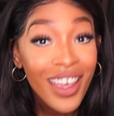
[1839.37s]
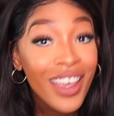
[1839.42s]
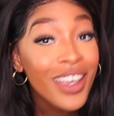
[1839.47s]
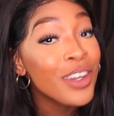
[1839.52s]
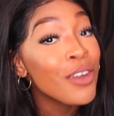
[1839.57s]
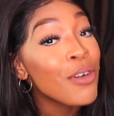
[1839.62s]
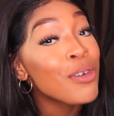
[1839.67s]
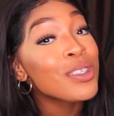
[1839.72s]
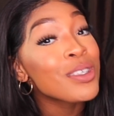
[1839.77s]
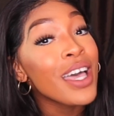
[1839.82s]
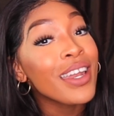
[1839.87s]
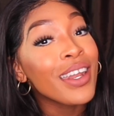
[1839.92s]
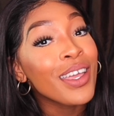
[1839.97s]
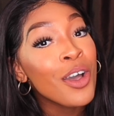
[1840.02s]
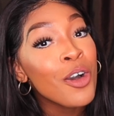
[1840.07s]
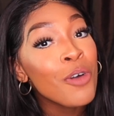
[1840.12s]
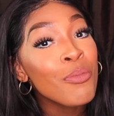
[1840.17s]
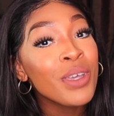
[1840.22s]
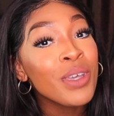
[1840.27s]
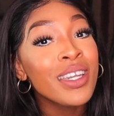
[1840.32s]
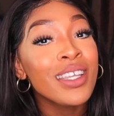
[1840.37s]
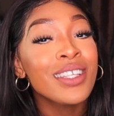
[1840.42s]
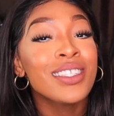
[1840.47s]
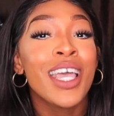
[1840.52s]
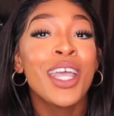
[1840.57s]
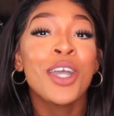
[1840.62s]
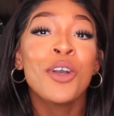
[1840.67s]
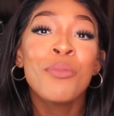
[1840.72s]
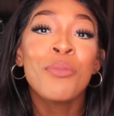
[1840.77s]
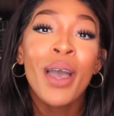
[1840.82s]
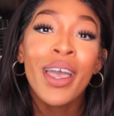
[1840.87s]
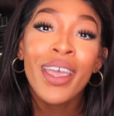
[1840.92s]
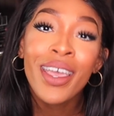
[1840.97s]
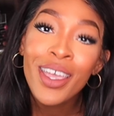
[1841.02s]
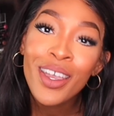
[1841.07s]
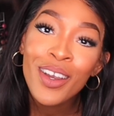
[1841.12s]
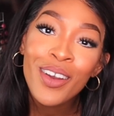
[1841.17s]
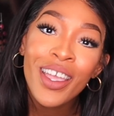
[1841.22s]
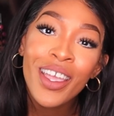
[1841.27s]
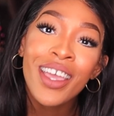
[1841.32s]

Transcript: he knows how to help me detangle my hair,